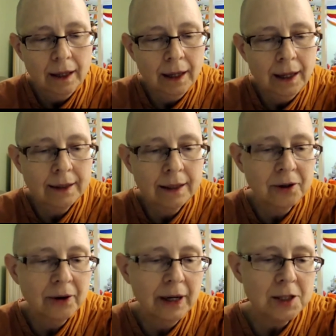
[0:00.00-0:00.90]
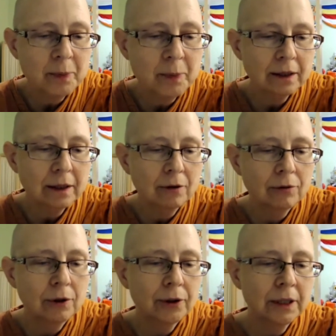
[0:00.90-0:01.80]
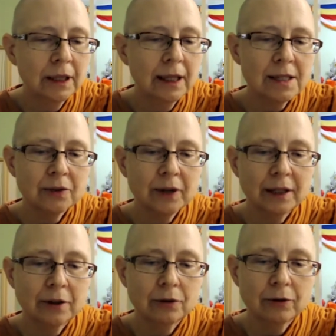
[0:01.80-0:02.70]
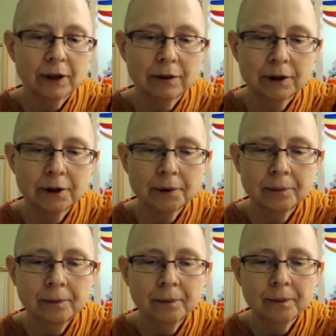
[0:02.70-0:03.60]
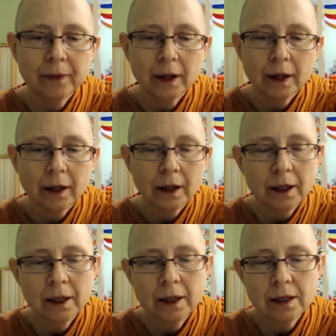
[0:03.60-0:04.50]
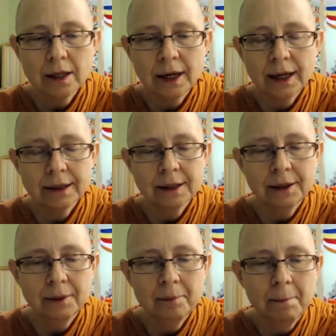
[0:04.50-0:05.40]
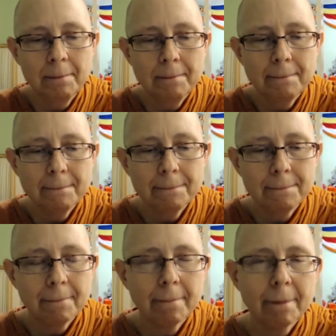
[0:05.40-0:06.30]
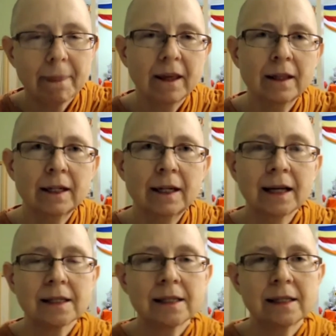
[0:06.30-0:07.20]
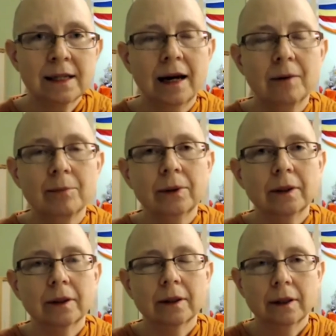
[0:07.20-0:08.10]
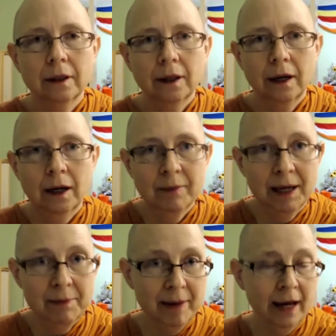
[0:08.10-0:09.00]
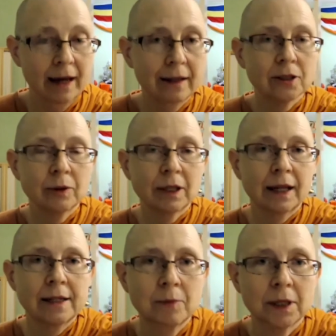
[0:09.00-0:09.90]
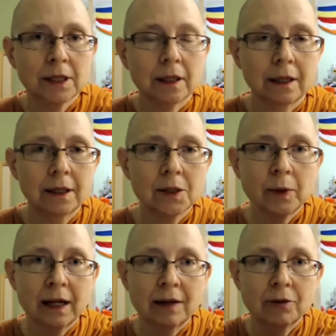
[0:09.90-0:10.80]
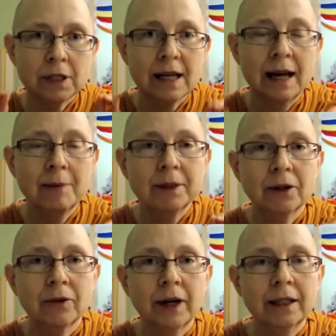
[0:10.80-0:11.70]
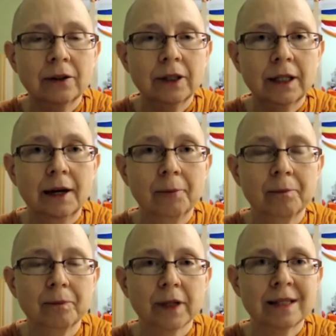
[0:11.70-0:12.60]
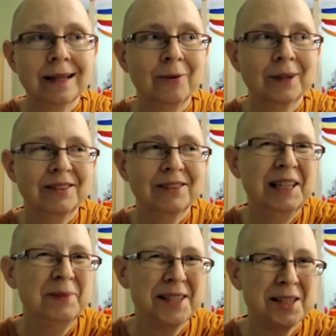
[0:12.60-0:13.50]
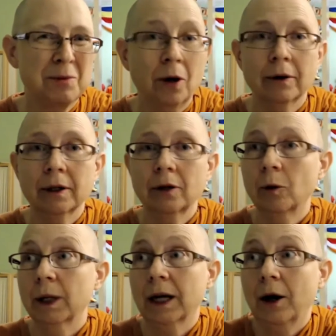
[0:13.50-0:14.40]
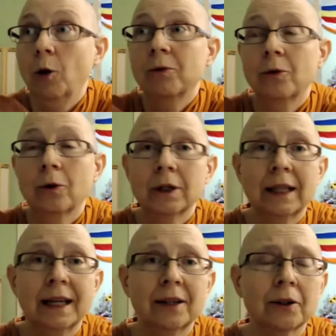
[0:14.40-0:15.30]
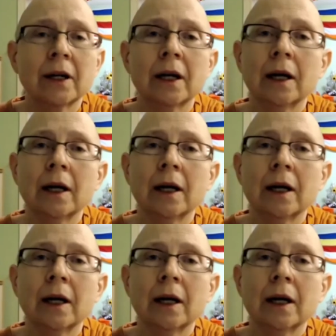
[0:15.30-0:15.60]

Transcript: Another aspect of learn the lesson right in front of you is that the next step on my path to enlightenment is whatever is happening right here and now. It's not whatever happens tomorrow or what I hope for later.